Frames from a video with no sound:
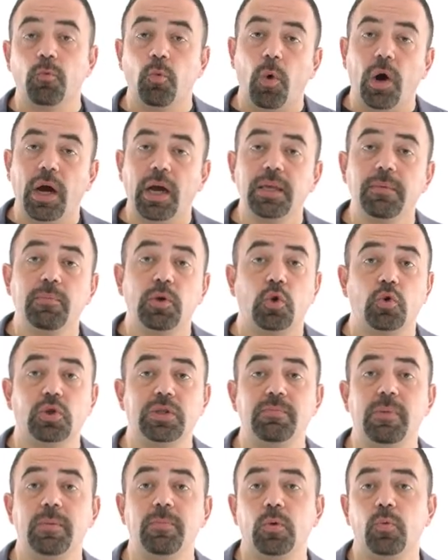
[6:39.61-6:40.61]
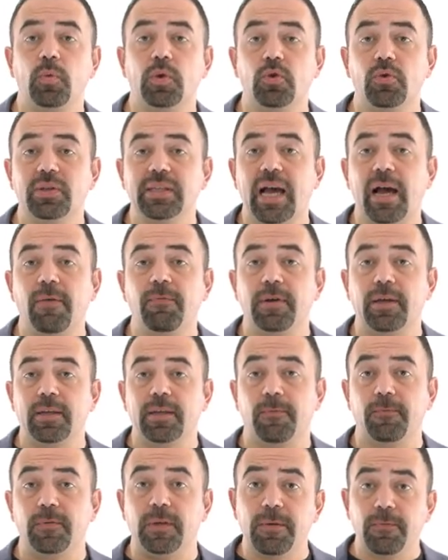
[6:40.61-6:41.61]
Why? Because maybe we don't have
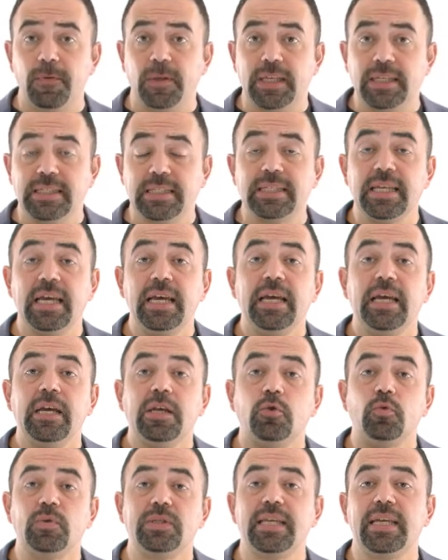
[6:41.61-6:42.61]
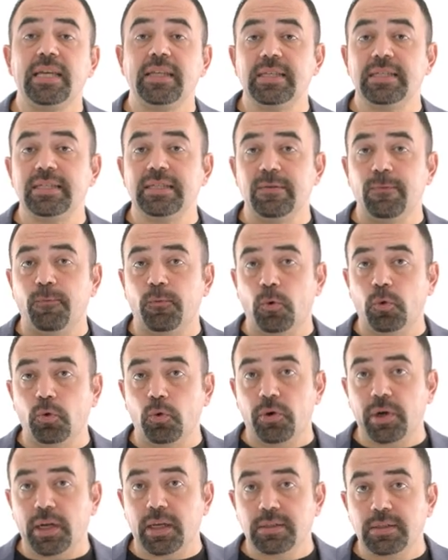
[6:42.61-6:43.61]
enough evidence to say this is fraud
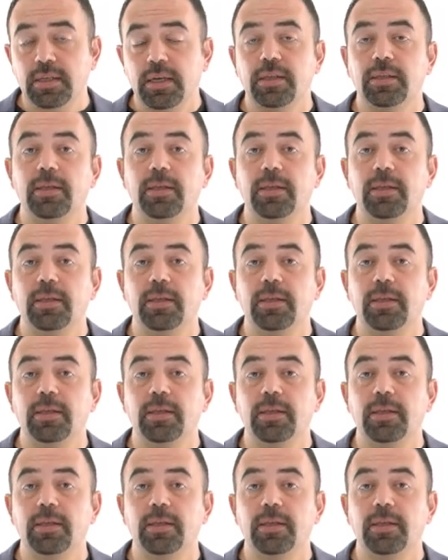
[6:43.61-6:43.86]
or not.